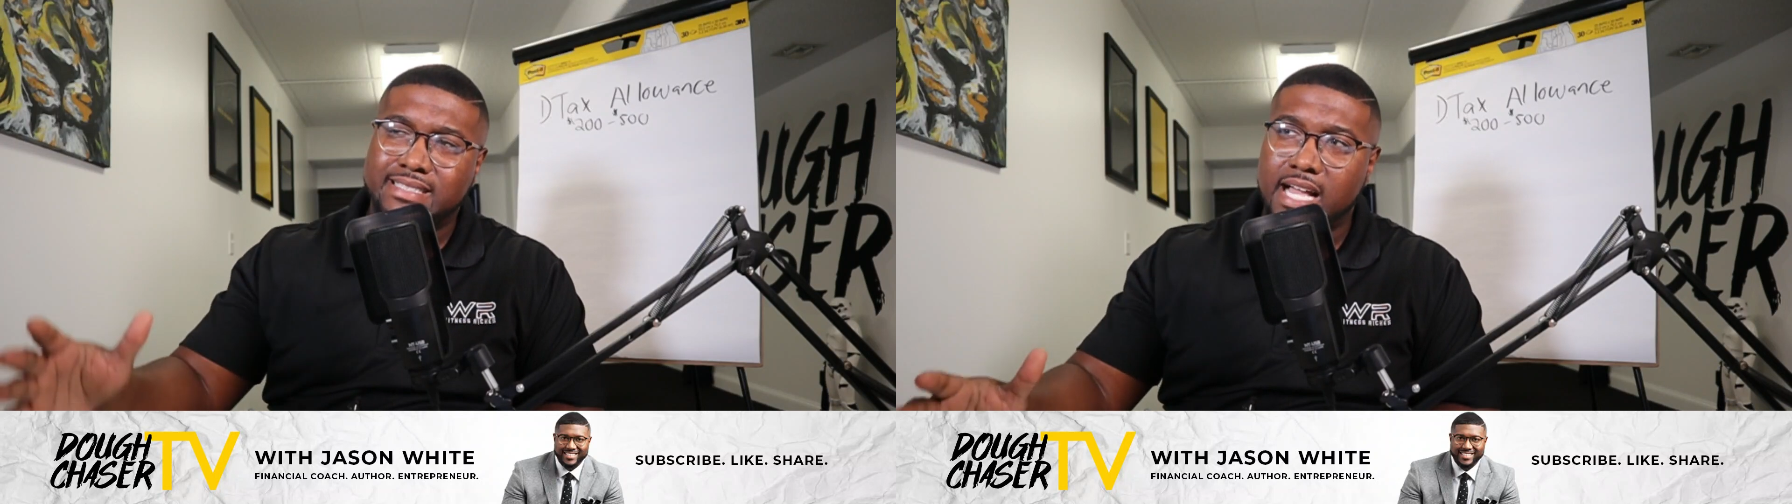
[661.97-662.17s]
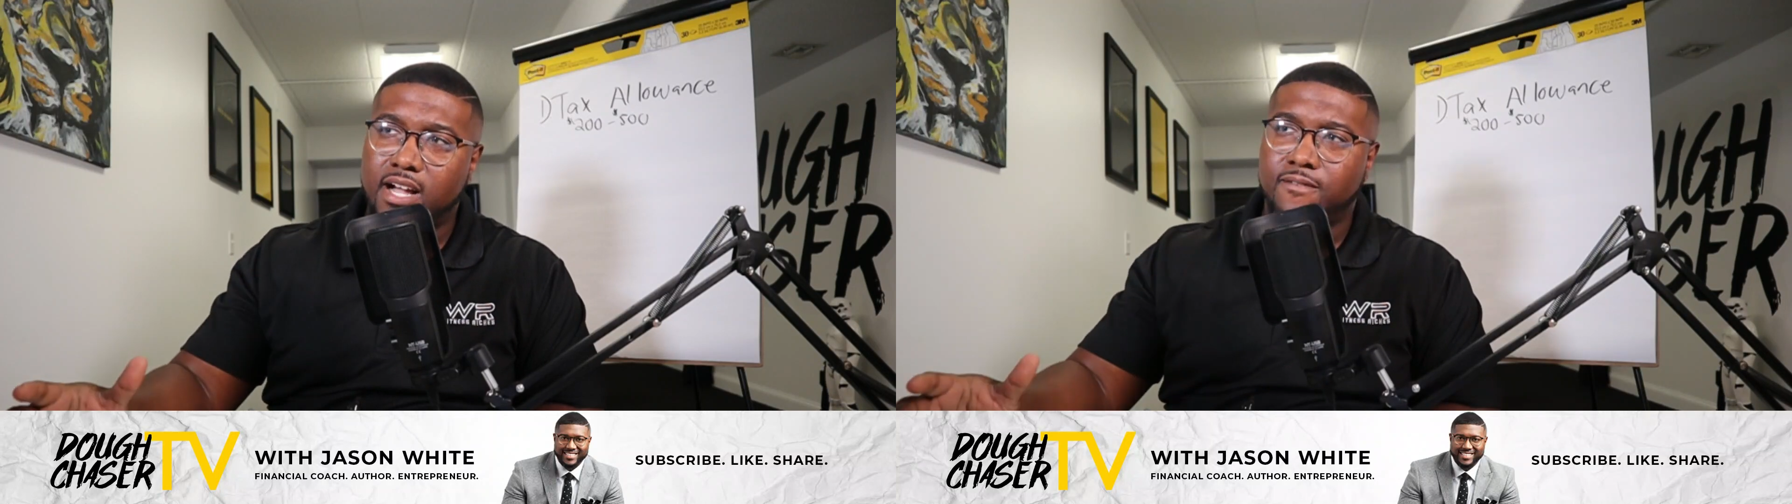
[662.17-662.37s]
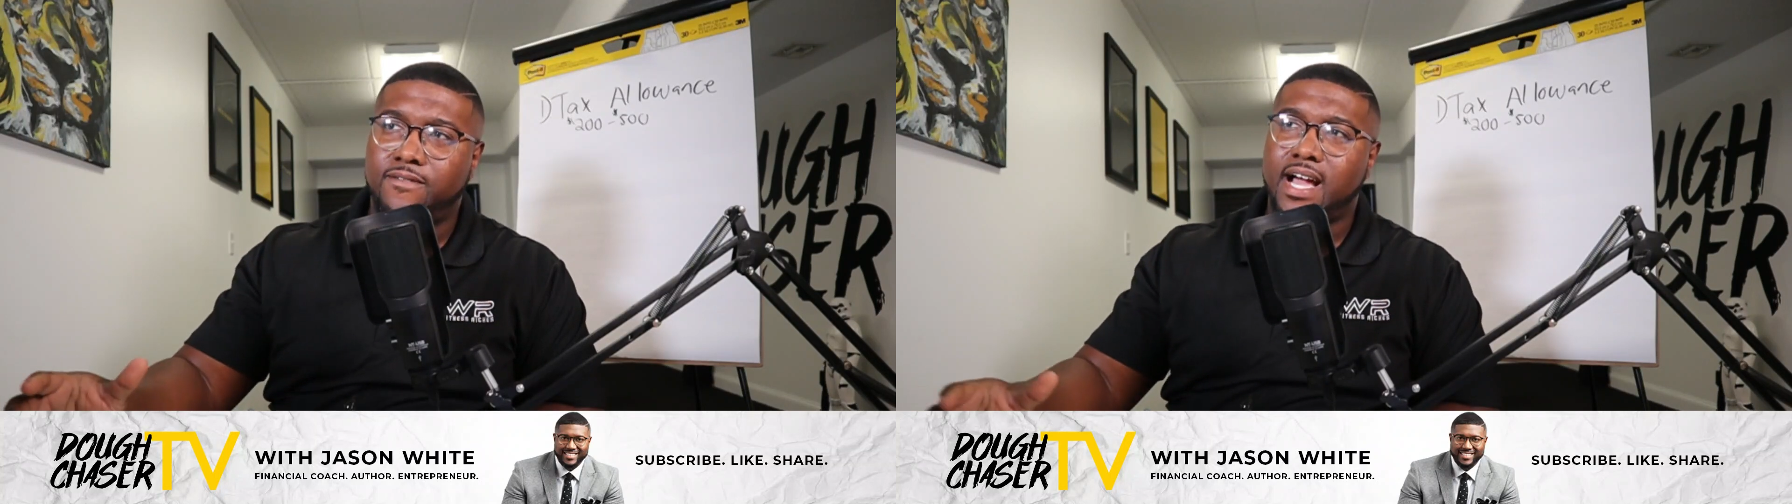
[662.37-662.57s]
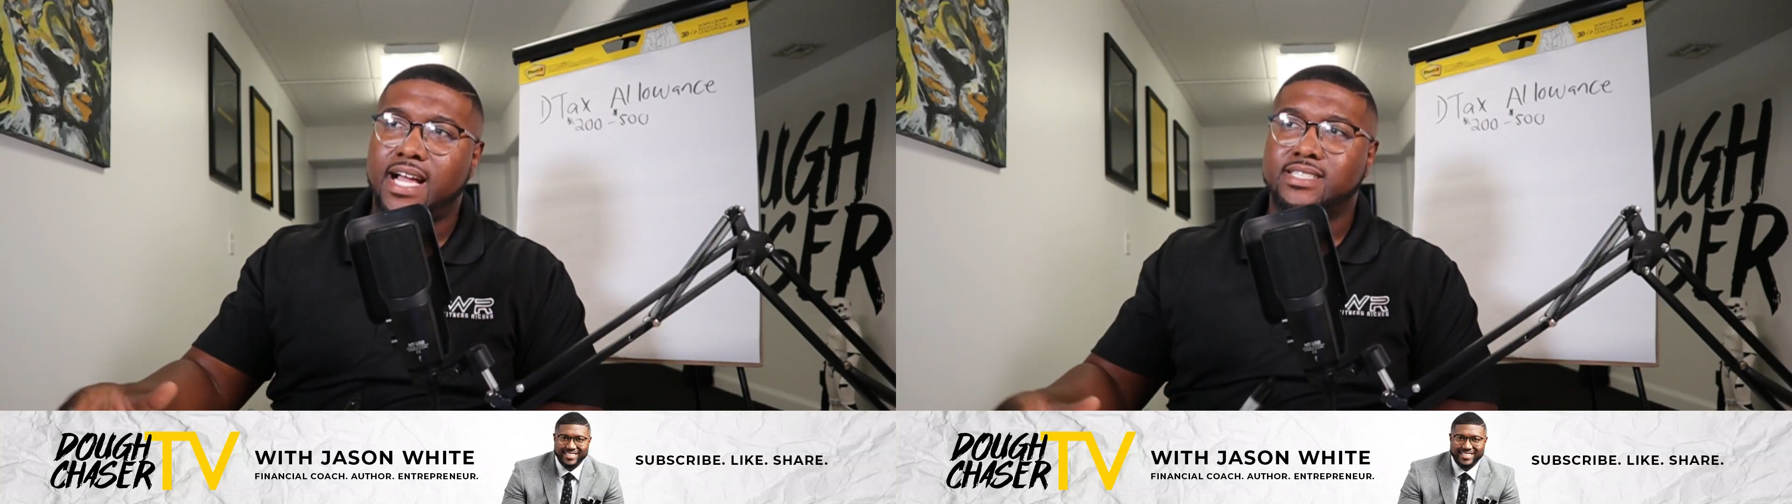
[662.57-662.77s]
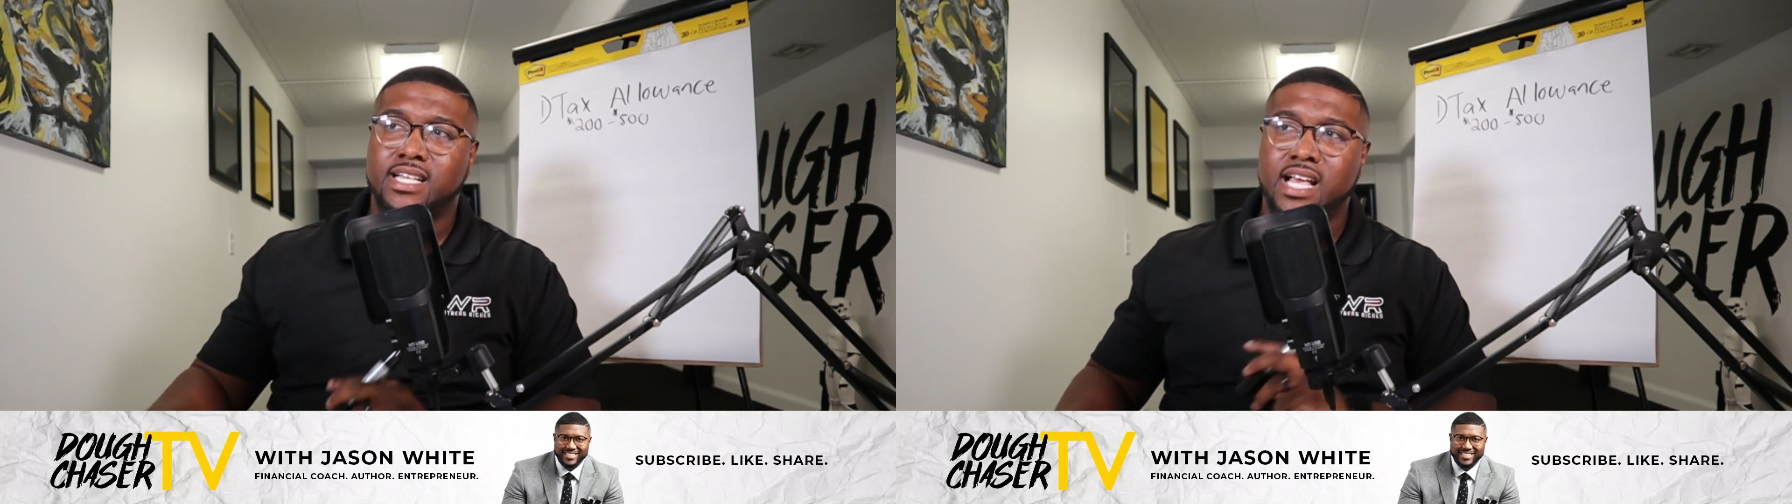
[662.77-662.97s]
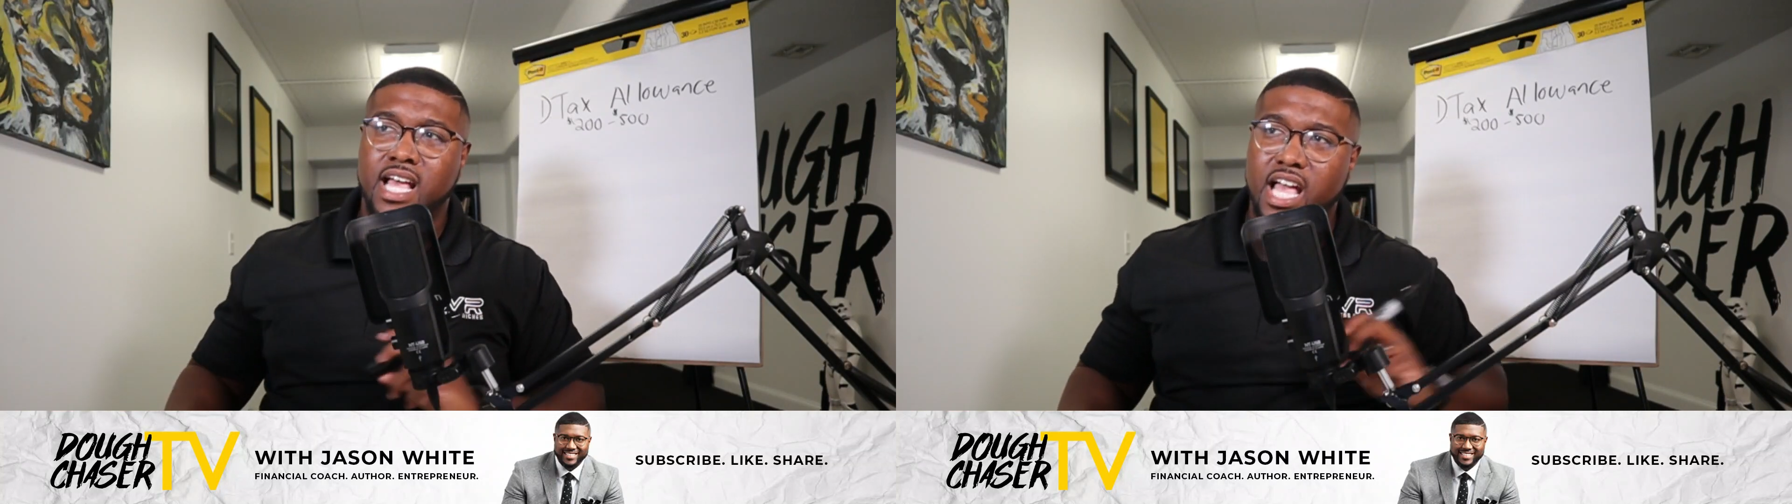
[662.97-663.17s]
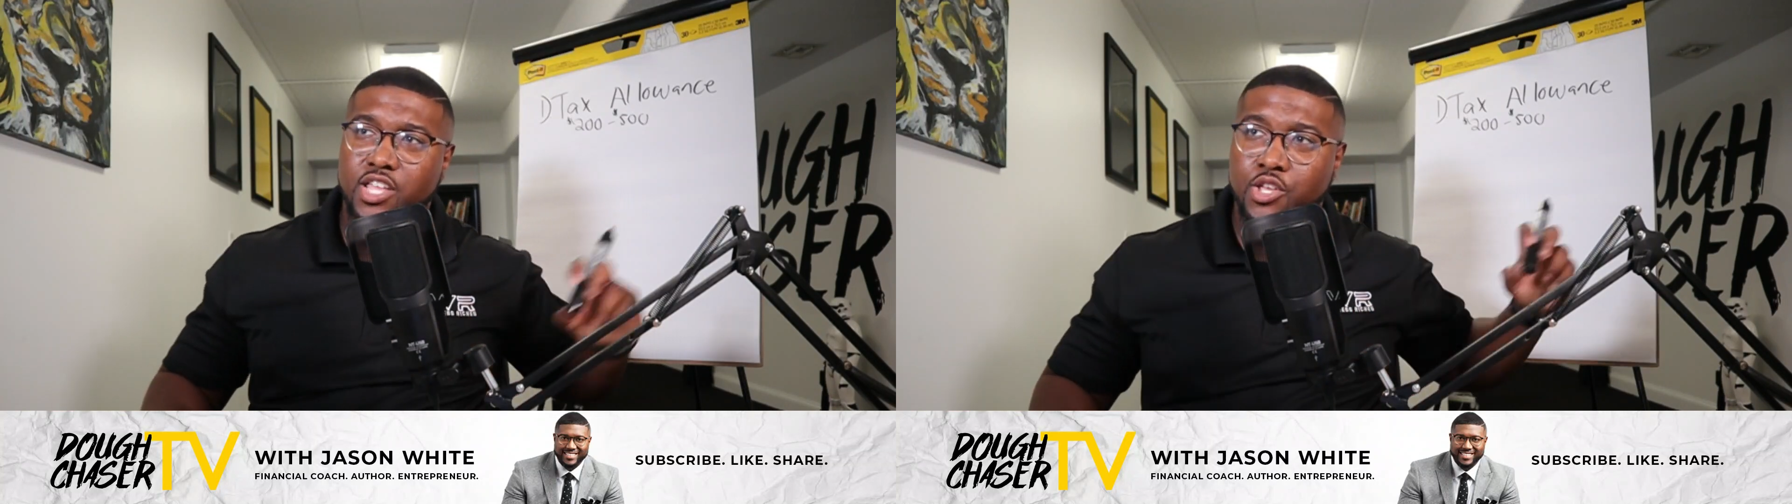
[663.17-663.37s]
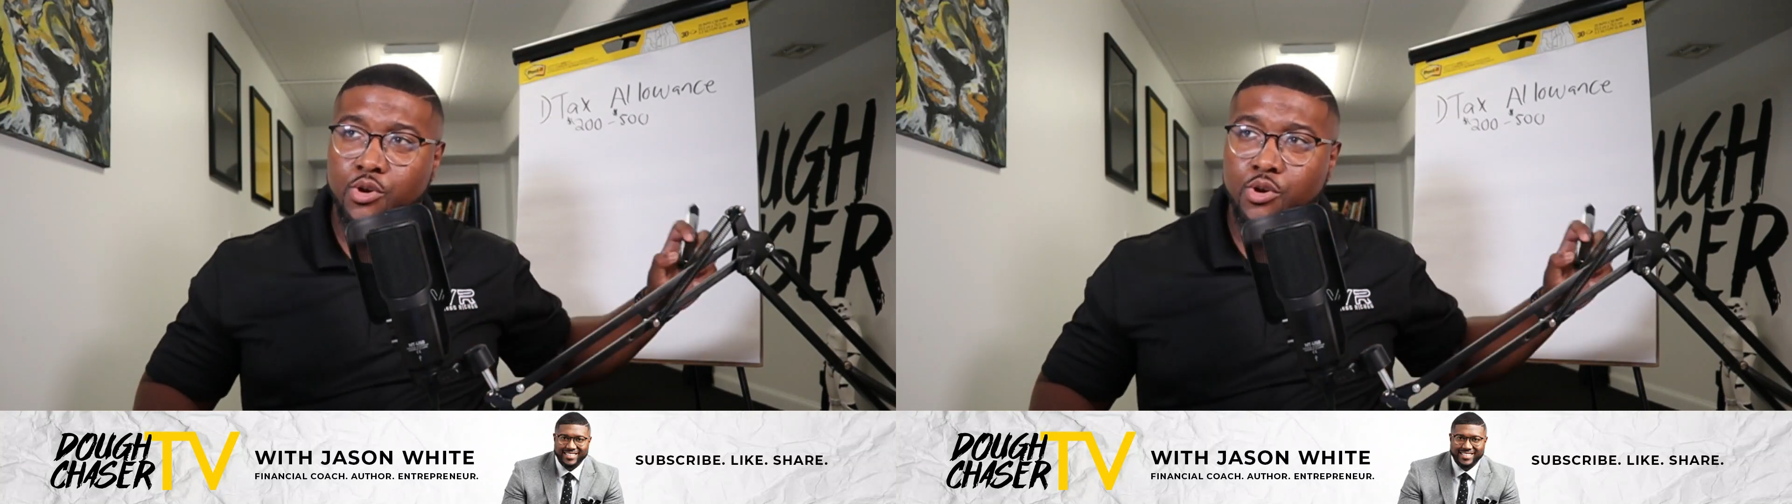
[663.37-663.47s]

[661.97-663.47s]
a sacrifice and